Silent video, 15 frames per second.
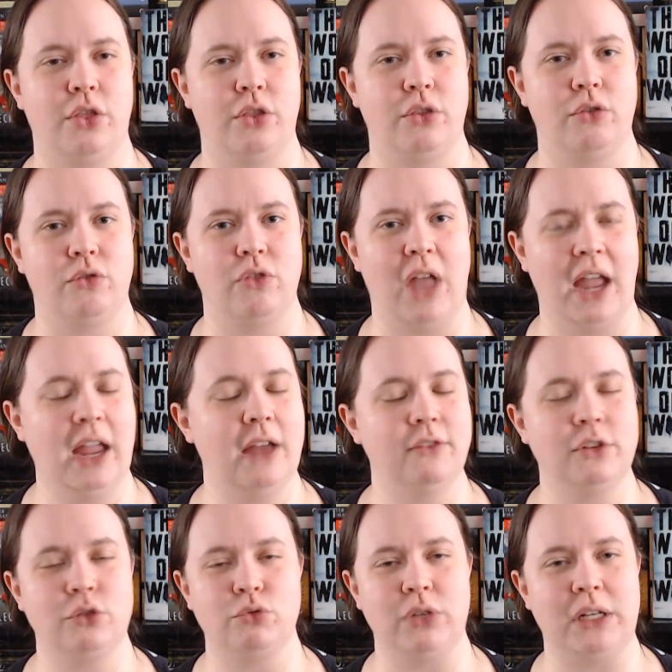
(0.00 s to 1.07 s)
I
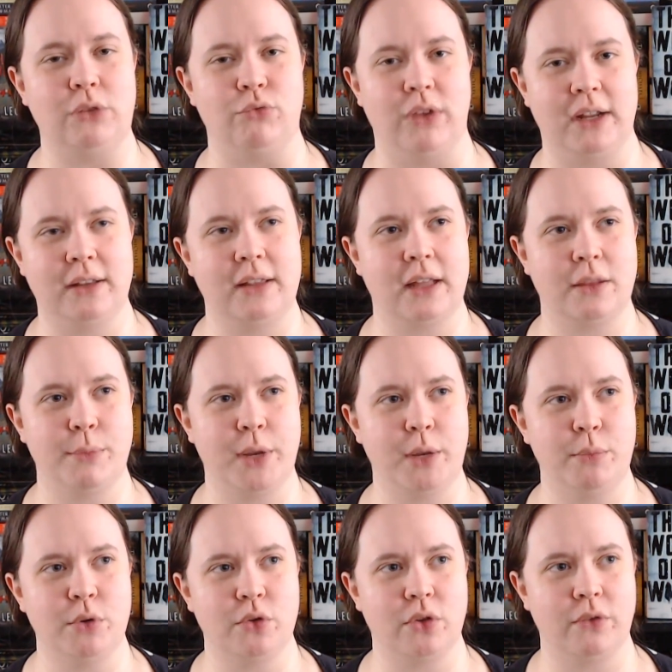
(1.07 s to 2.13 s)
haven't really read that many
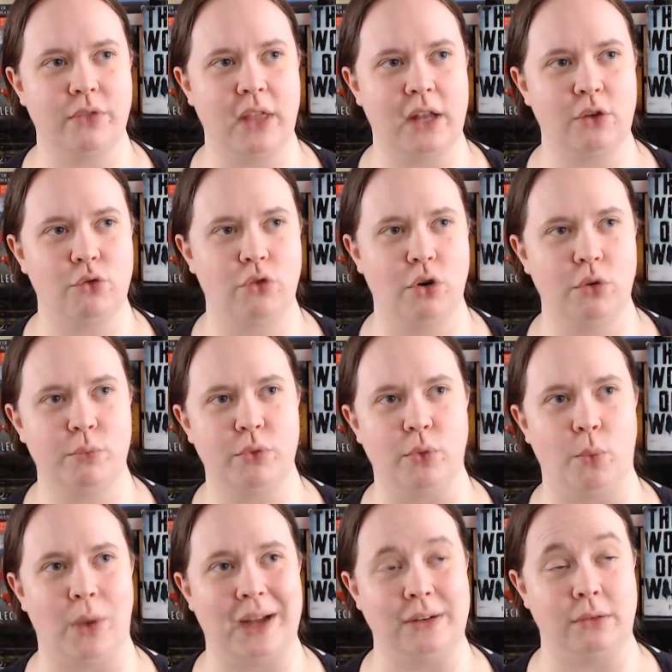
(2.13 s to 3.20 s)
books of that trope, so
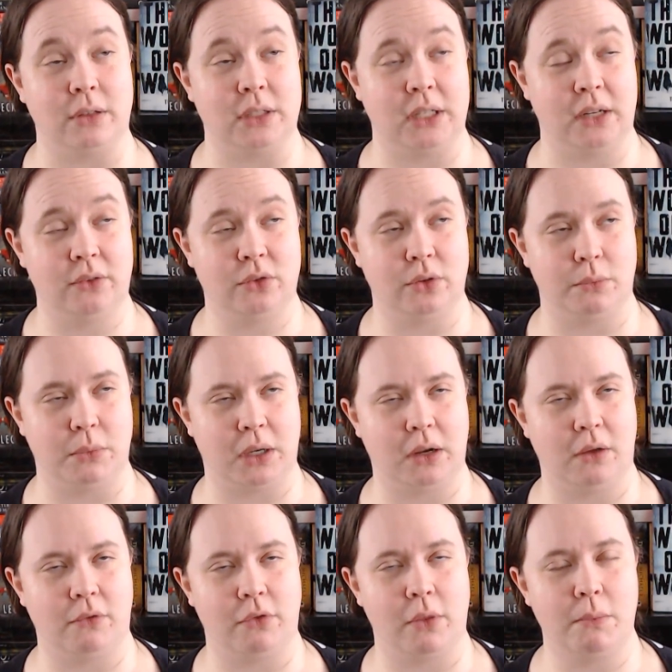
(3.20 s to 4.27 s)
why do I have so many
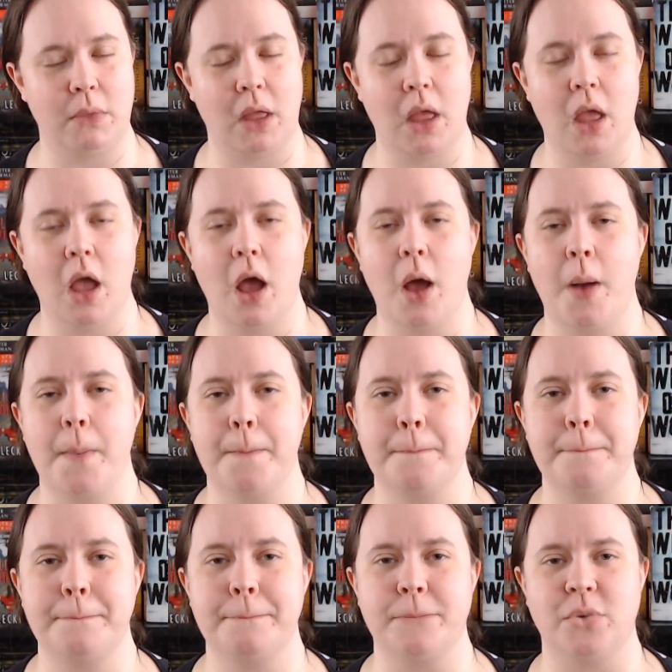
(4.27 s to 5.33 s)
of them?
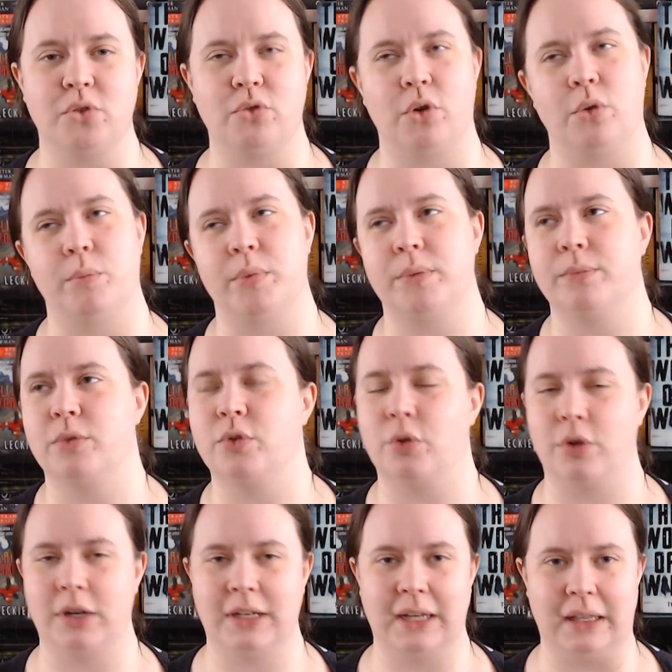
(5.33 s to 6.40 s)
Trope,
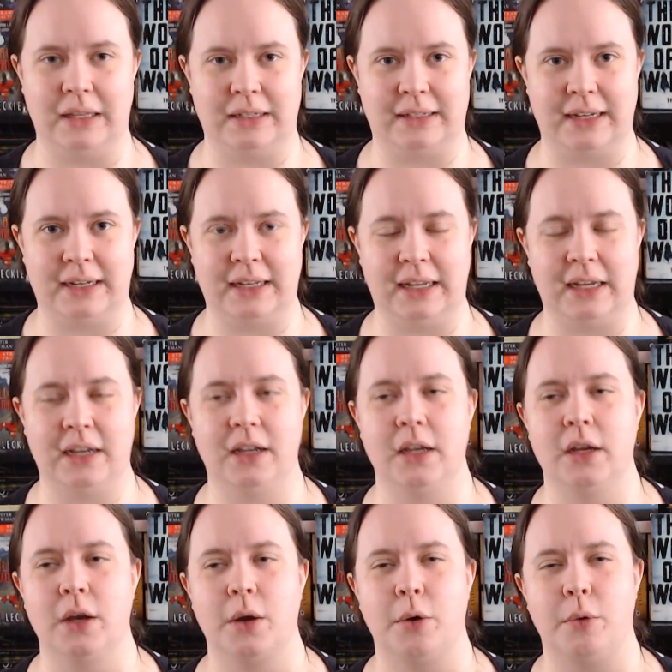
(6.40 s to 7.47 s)
storytelling technique,
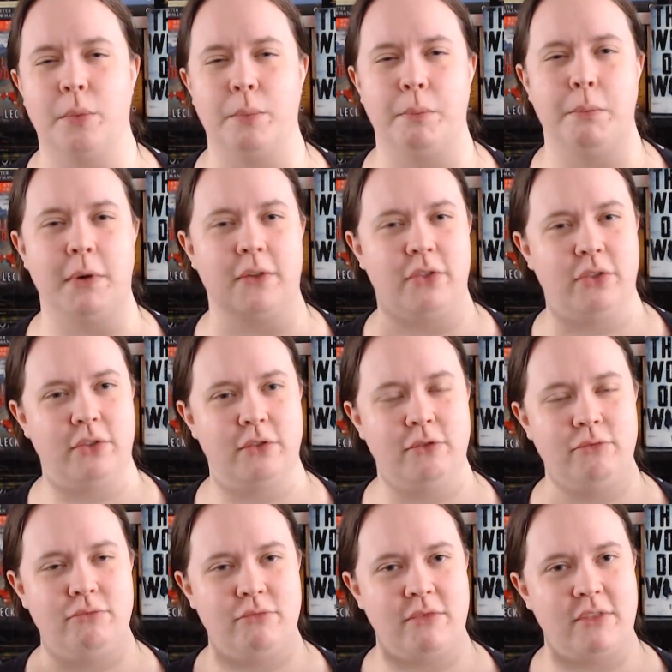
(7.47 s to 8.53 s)
but
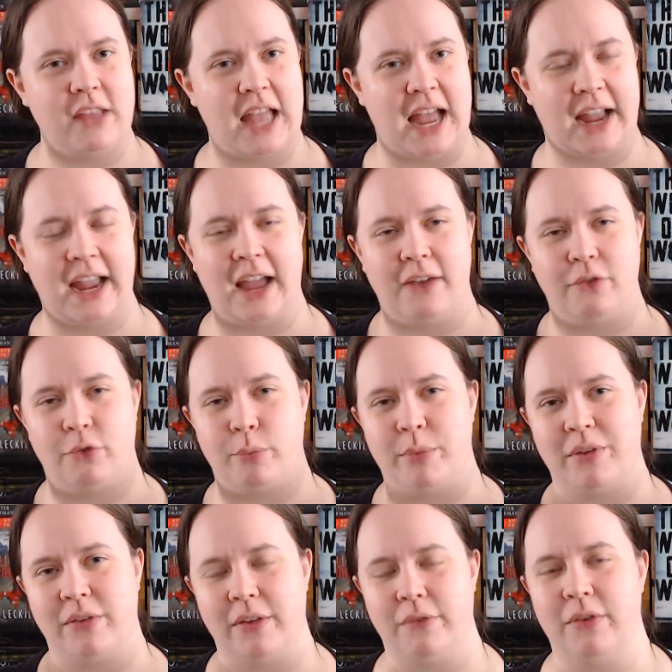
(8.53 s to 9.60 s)
I have
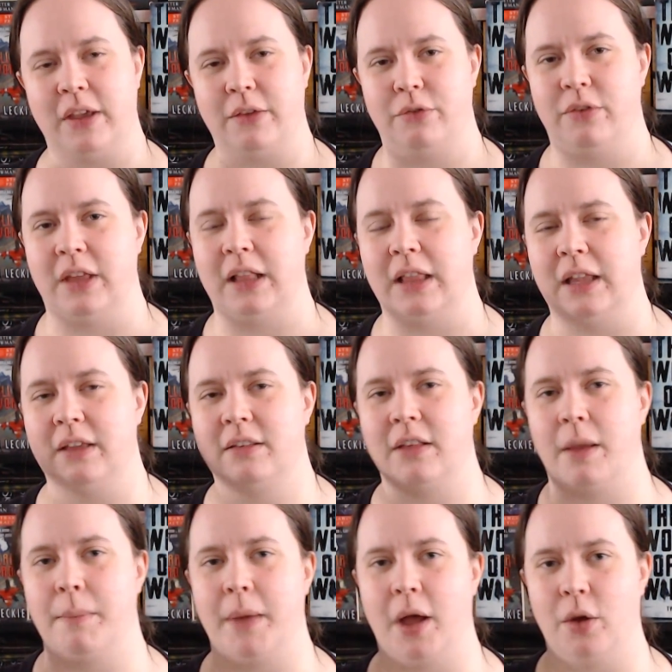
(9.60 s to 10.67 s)
specific feelings
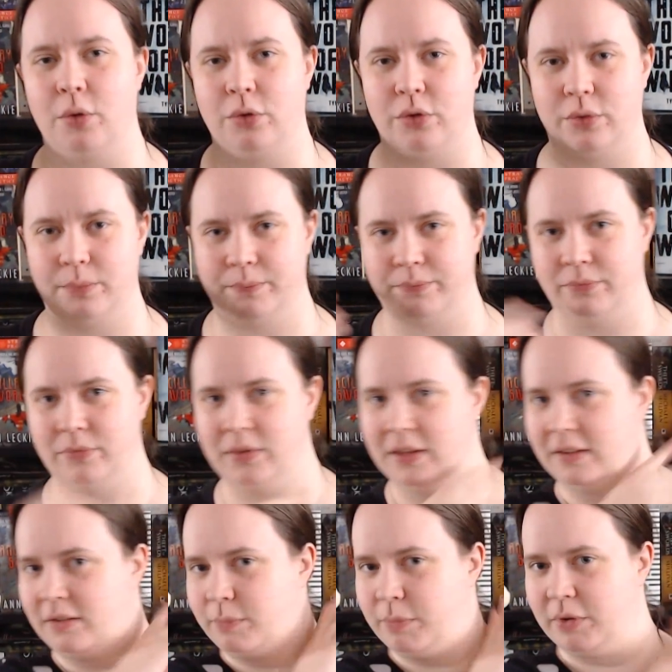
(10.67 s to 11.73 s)
about this
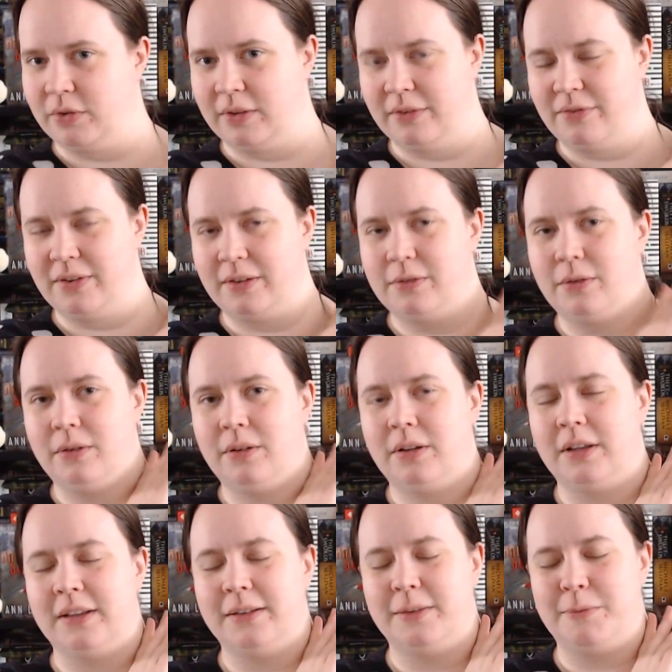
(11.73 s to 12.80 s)

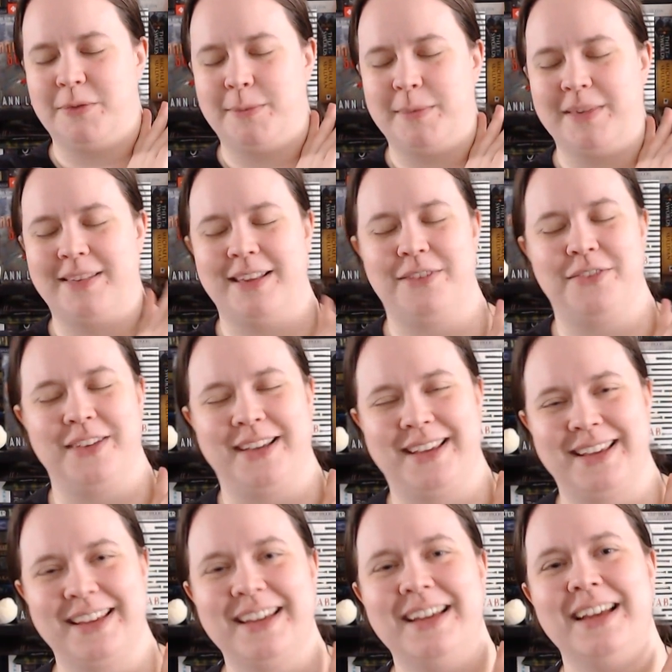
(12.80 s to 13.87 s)
specific
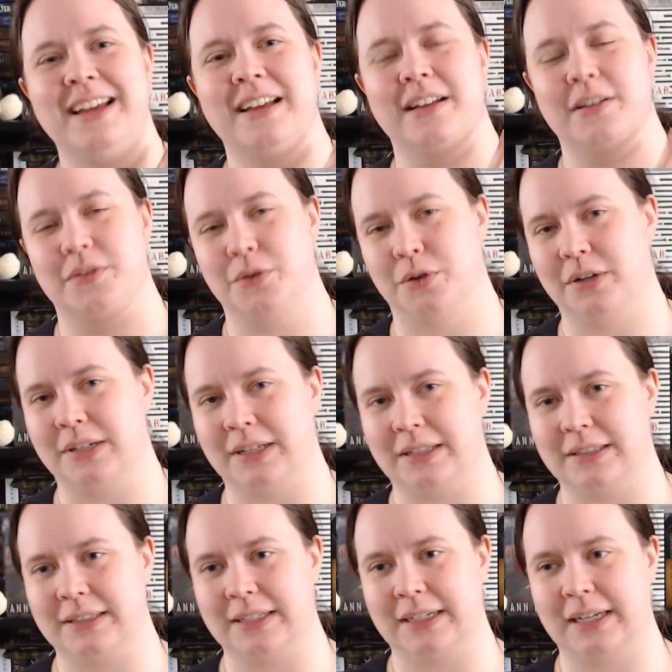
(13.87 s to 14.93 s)
storytelling
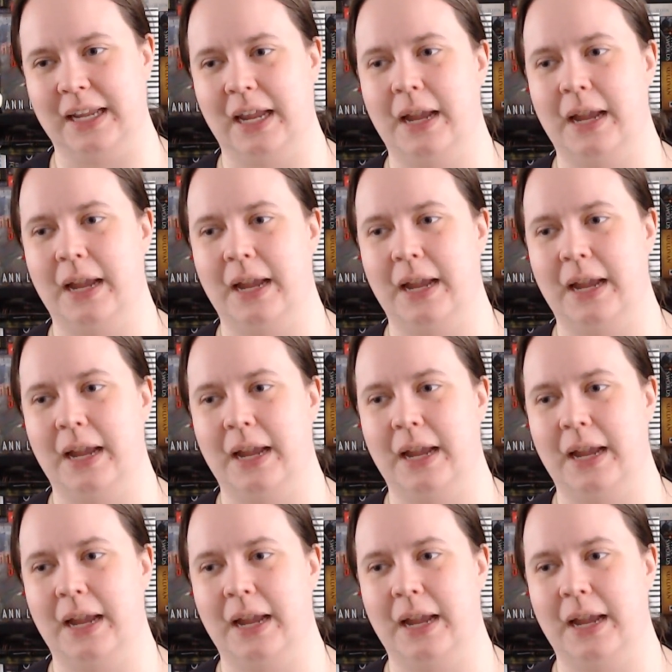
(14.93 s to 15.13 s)
technique.